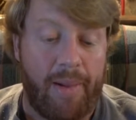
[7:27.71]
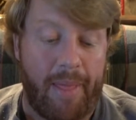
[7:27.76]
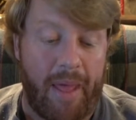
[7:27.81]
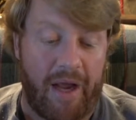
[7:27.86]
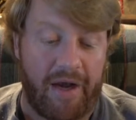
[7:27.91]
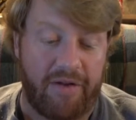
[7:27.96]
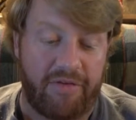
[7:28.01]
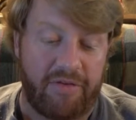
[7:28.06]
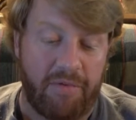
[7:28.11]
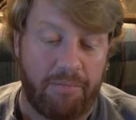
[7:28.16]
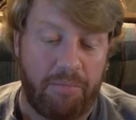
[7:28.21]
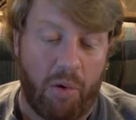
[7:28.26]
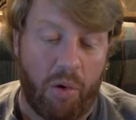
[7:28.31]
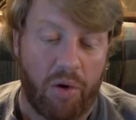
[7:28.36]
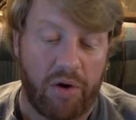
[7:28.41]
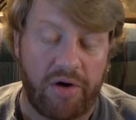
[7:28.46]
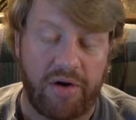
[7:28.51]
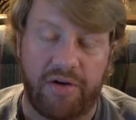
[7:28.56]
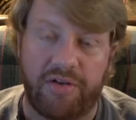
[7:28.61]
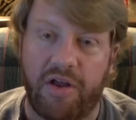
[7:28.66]
And it's
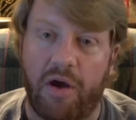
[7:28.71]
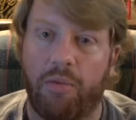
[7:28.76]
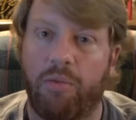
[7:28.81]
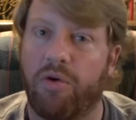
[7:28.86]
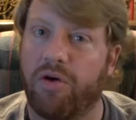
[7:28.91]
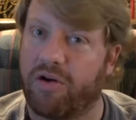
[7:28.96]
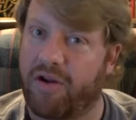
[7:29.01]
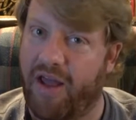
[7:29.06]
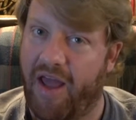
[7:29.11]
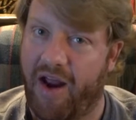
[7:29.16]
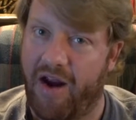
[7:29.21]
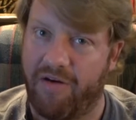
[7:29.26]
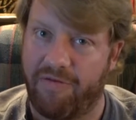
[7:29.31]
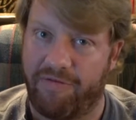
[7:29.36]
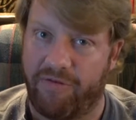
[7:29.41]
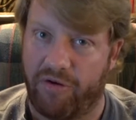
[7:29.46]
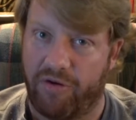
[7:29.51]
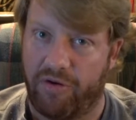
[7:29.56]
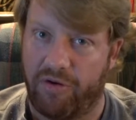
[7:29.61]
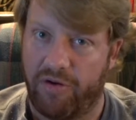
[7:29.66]
important that we're
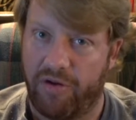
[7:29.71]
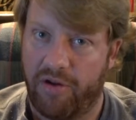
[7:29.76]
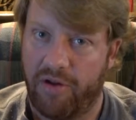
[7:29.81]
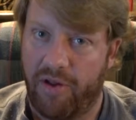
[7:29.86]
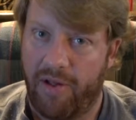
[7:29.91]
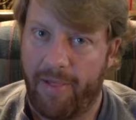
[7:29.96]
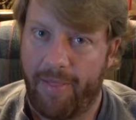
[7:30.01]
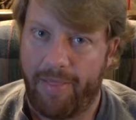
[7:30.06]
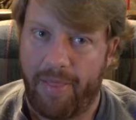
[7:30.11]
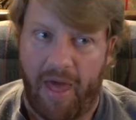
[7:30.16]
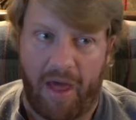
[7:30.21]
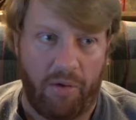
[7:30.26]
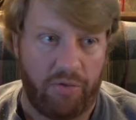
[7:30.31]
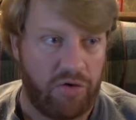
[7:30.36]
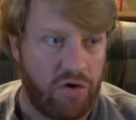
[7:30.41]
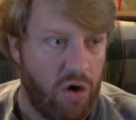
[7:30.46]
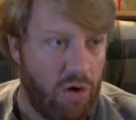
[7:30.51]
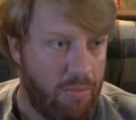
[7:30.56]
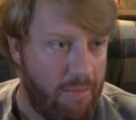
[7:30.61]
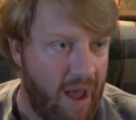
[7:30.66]
careful
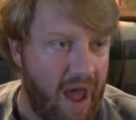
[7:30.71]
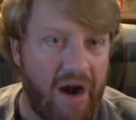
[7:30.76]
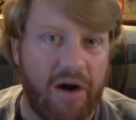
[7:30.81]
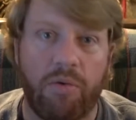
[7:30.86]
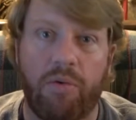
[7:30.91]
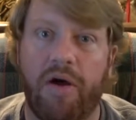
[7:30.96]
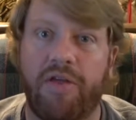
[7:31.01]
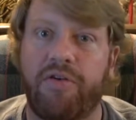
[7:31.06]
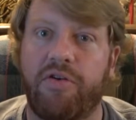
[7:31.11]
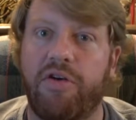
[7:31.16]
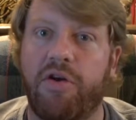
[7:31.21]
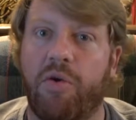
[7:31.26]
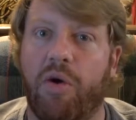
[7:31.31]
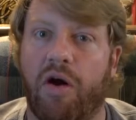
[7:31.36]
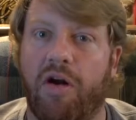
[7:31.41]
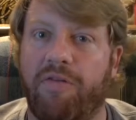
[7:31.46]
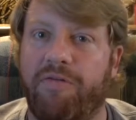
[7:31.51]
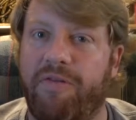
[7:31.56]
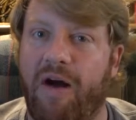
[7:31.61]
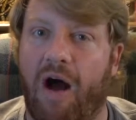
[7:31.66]
no matter whether you
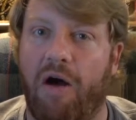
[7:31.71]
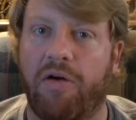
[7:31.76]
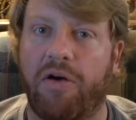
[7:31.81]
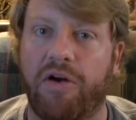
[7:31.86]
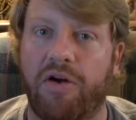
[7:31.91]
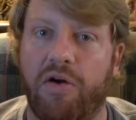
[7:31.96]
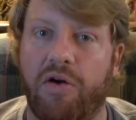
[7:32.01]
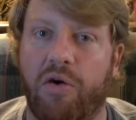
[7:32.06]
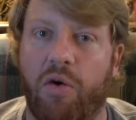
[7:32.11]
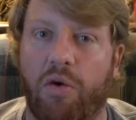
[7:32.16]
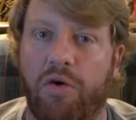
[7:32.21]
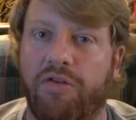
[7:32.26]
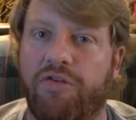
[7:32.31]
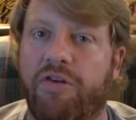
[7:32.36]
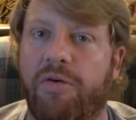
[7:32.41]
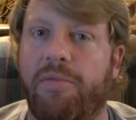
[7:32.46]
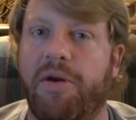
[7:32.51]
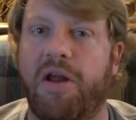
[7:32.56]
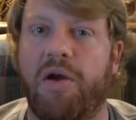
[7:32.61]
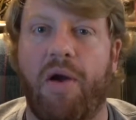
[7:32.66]
are a falconer or
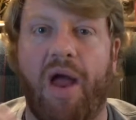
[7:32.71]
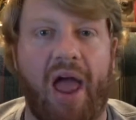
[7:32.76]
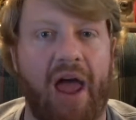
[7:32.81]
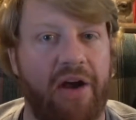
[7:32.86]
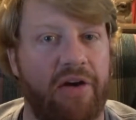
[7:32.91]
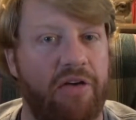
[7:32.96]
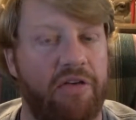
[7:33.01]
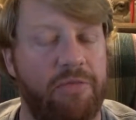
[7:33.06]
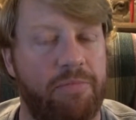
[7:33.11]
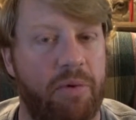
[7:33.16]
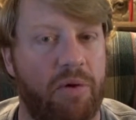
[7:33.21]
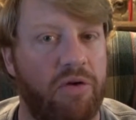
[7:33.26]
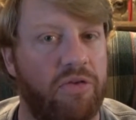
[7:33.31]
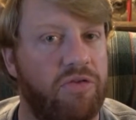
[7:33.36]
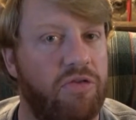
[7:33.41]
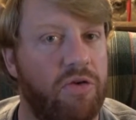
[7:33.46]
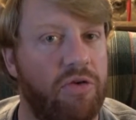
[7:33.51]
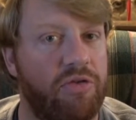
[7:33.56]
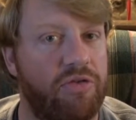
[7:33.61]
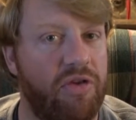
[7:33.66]
somebody who handles
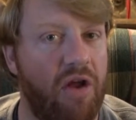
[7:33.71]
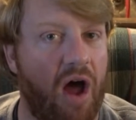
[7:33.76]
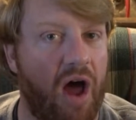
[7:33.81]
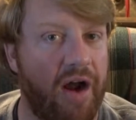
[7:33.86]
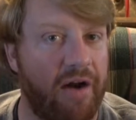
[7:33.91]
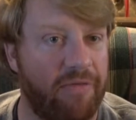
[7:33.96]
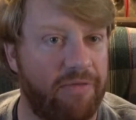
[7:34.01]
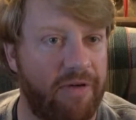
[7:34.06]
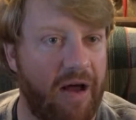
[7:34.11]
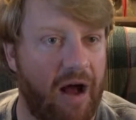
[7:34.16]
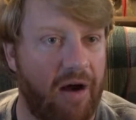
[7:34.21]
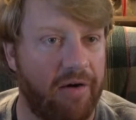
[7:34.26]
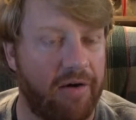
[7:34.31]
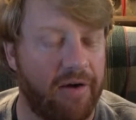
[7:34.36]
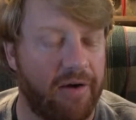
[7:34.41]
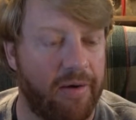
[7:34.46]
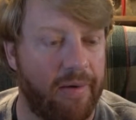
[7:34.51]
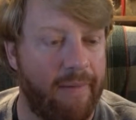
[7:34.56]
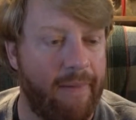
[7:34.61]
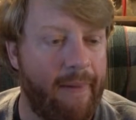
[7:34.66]
birds who's not a
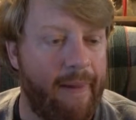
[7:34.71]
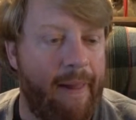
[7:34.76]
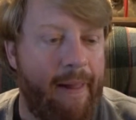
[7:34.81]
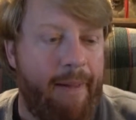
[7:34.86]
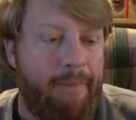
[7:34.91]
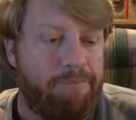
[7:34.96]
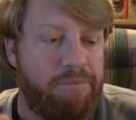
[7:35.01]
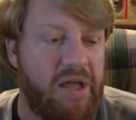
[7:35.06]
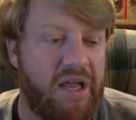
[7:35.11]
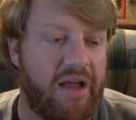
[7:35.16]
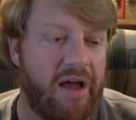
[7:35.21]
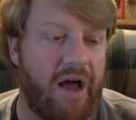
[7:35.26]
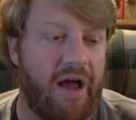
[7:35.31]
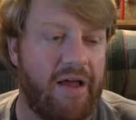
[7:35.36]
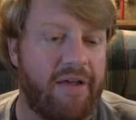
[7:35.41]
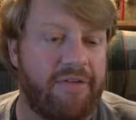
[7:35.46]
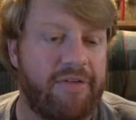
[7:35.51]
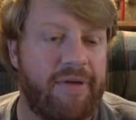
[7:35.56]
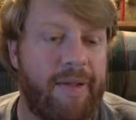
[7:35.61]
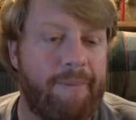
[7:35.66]
falconer,
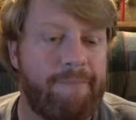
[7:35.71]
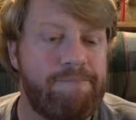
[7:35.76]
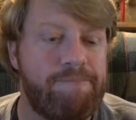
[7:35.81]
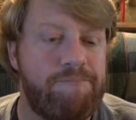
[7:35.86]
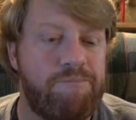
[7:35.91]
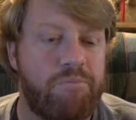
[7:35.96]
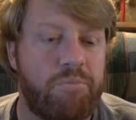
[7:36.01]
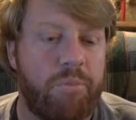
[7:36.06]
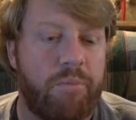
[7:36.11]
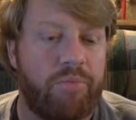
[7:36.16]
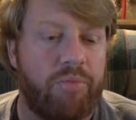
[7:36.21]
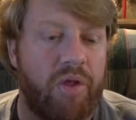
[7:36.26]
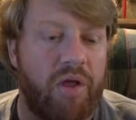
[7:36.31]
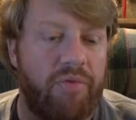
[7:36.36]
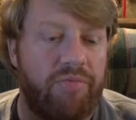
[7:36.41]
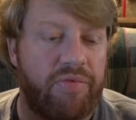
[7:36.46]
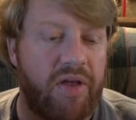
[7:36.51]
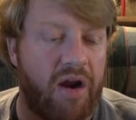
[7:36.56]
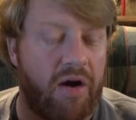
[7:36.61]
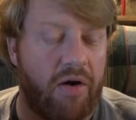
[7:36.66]
because
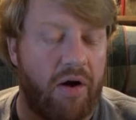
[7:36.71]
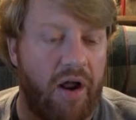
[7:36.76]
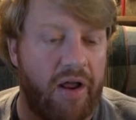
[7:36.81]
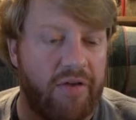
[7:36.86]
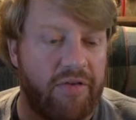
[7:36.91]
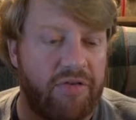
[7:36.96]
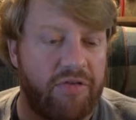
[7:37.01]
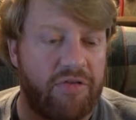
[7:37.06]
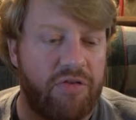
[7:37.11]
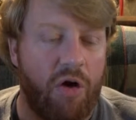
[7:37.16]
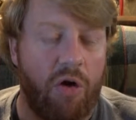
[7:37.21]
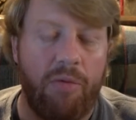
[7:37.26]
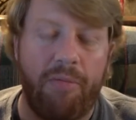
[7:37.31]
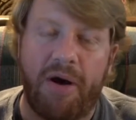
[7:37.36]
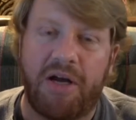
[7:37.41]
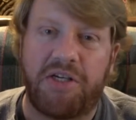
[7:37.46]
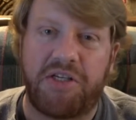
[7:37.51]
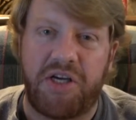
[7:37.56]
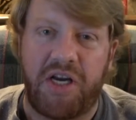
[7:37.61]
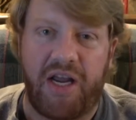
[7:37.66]
there is so
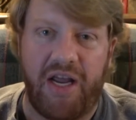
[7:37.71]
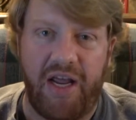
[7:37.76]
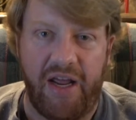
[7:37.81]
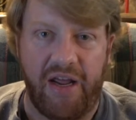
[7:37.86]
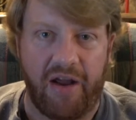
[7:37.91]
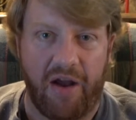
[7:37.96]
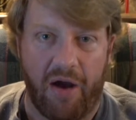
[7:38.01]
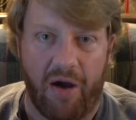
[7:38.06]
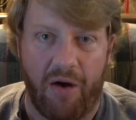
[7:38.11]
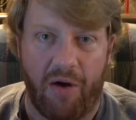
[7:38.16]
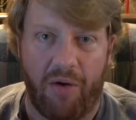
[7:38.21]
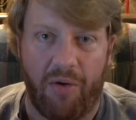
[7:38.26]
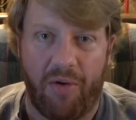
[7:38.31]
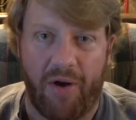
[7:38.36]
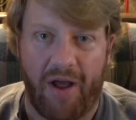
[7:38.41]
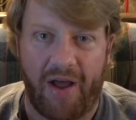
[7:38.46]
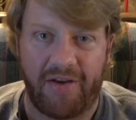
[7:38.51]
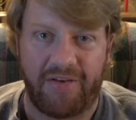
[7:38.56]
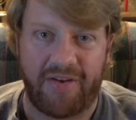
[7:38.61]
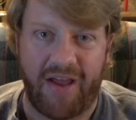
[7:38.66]
much ego
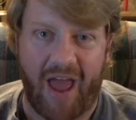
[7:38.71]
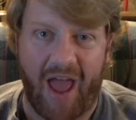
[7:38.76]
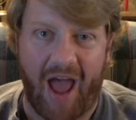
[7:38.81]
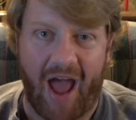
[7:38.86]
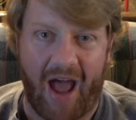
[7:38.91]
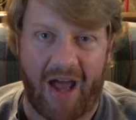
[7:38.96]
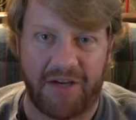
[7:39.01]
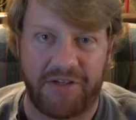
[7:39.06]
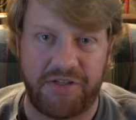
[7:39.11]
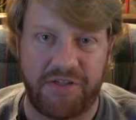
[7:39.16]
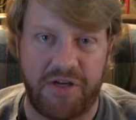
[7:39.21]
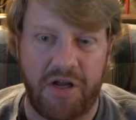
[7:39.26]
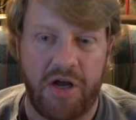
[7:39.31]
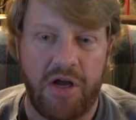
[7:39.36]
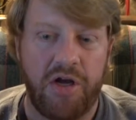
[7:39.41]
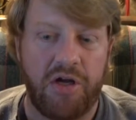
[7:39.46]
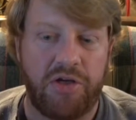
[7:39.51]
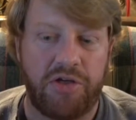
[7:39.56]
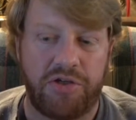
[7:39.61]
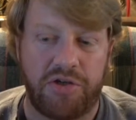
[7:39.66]
attached
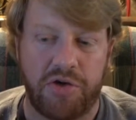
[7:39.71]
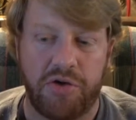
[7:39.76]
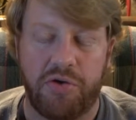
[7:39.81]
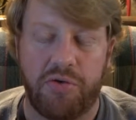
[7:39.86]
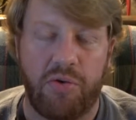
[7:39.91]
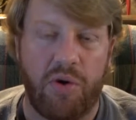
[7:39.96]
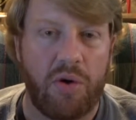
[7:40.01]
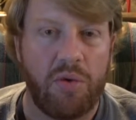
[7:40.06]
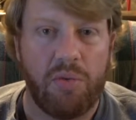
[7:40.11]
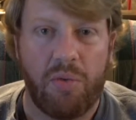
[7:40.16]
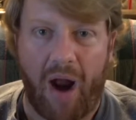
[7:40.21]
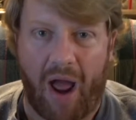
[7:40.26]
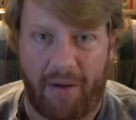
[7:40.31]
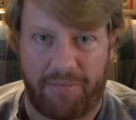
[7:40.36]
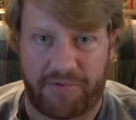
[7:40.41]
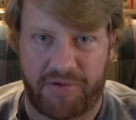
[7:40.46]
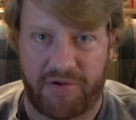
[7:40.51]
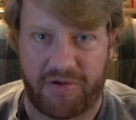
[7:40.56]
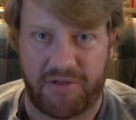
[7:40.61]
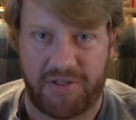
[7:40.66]
to
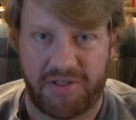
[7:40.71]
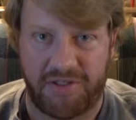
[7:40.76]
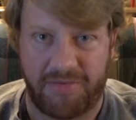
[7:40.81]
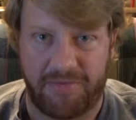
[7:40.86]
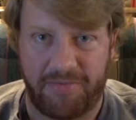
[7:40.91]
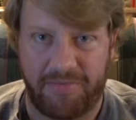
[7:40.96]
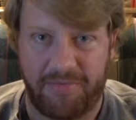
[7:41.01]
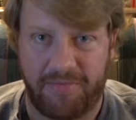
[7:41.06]
raptors,